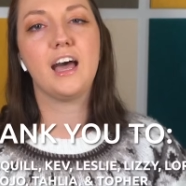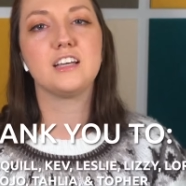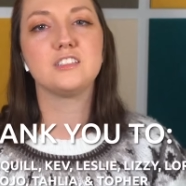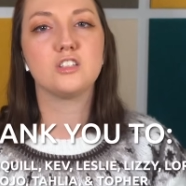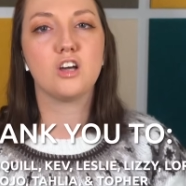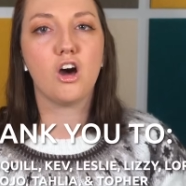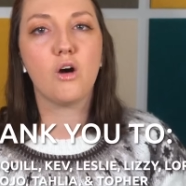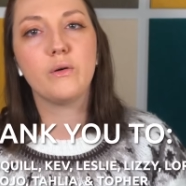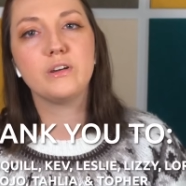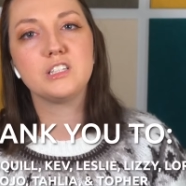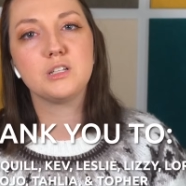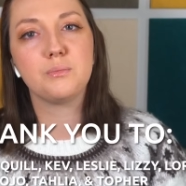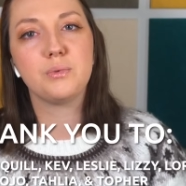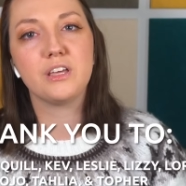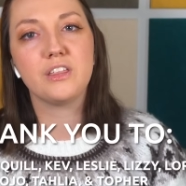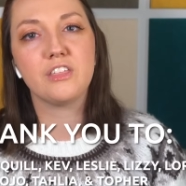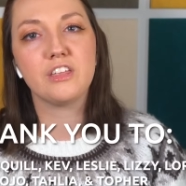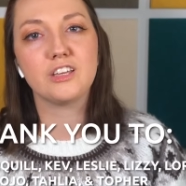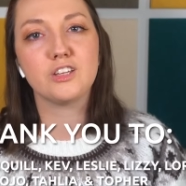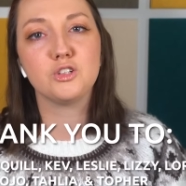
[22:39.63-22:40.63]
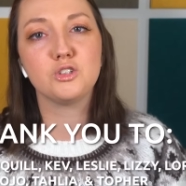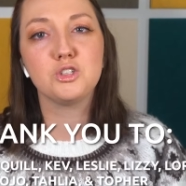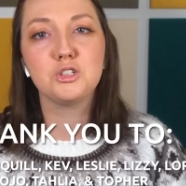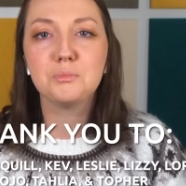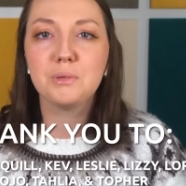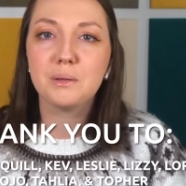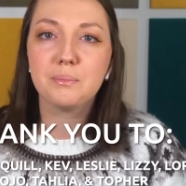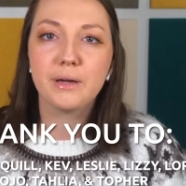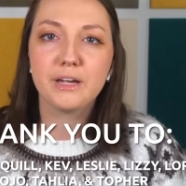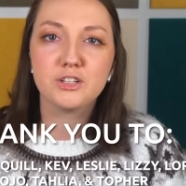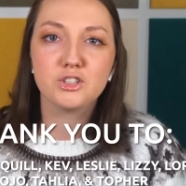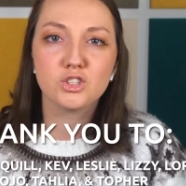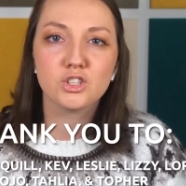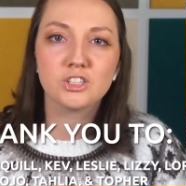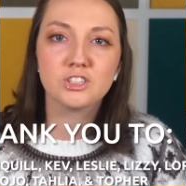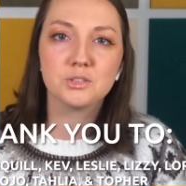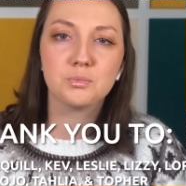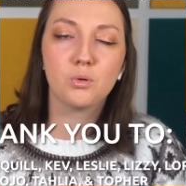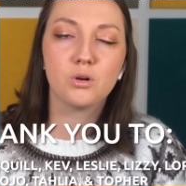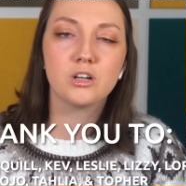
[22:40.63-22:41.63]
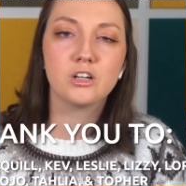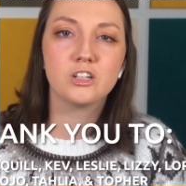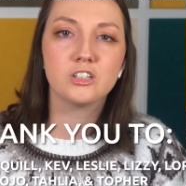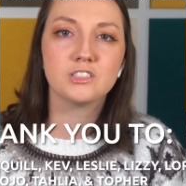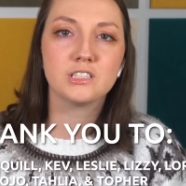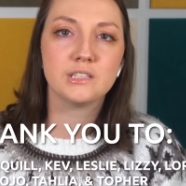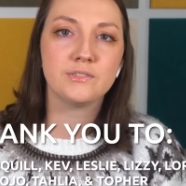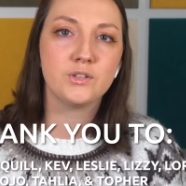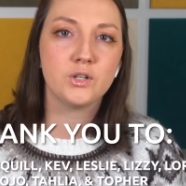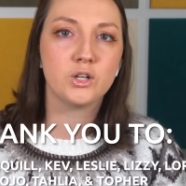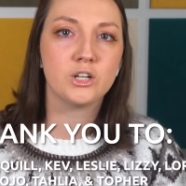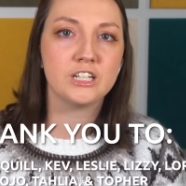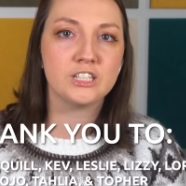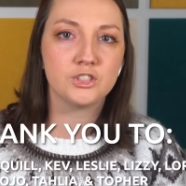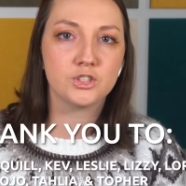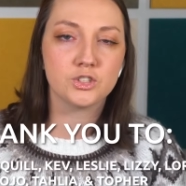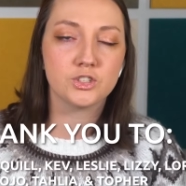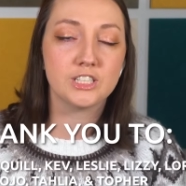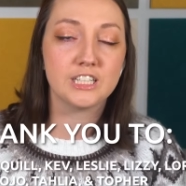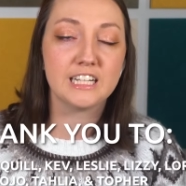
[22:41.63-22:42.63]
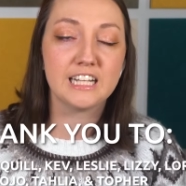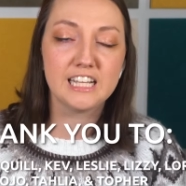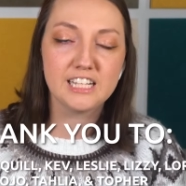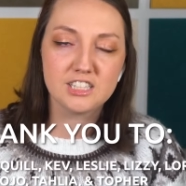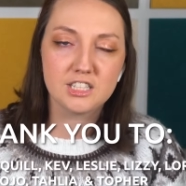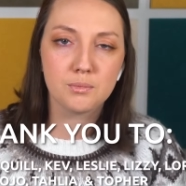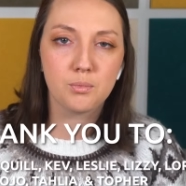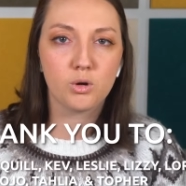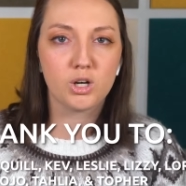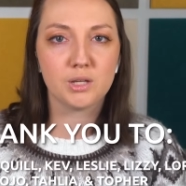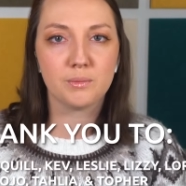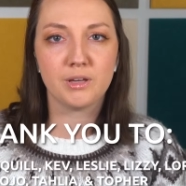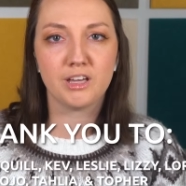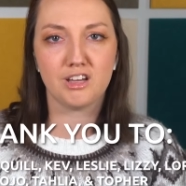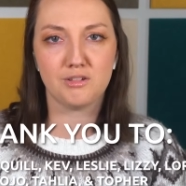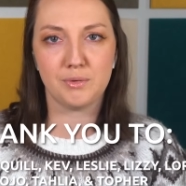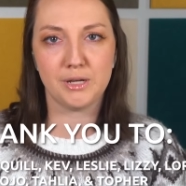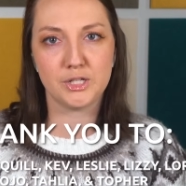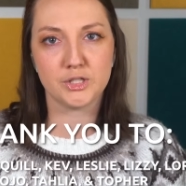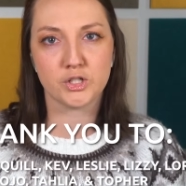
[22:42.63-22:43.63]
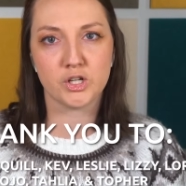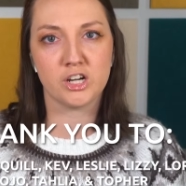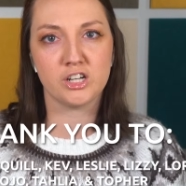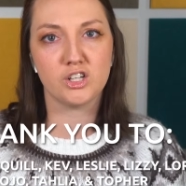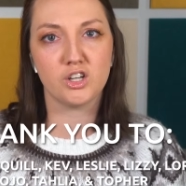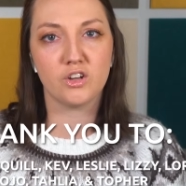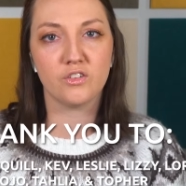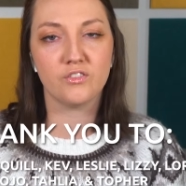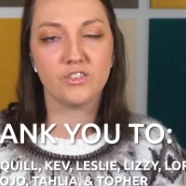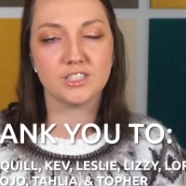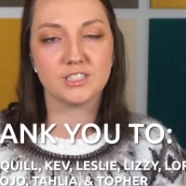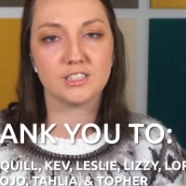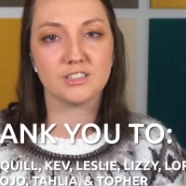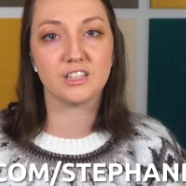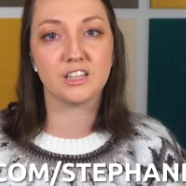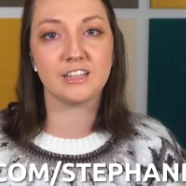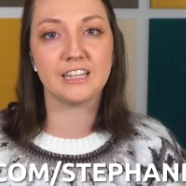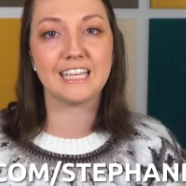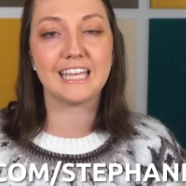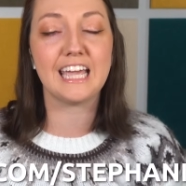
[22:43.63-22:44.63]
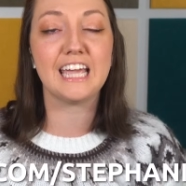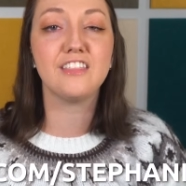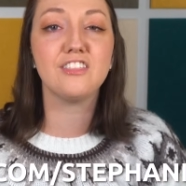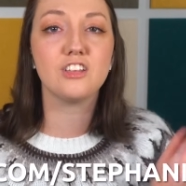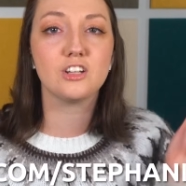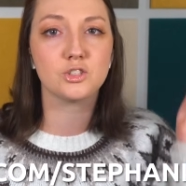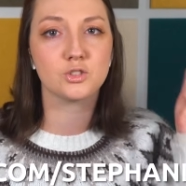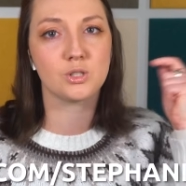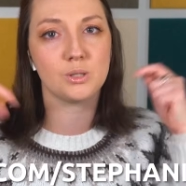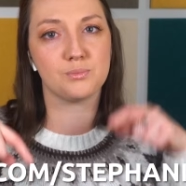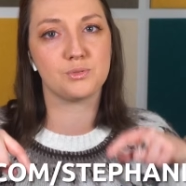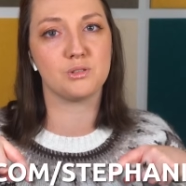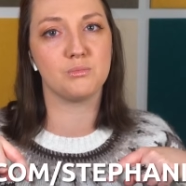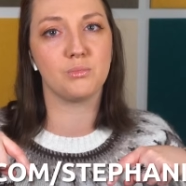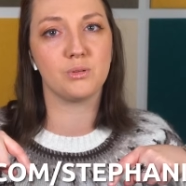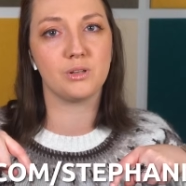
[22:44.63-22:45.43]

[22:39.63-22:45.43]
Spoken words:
As always, a big thank you to my Patreon supporters. If you are interested in supporting me on Patreon, you can visit the link in the description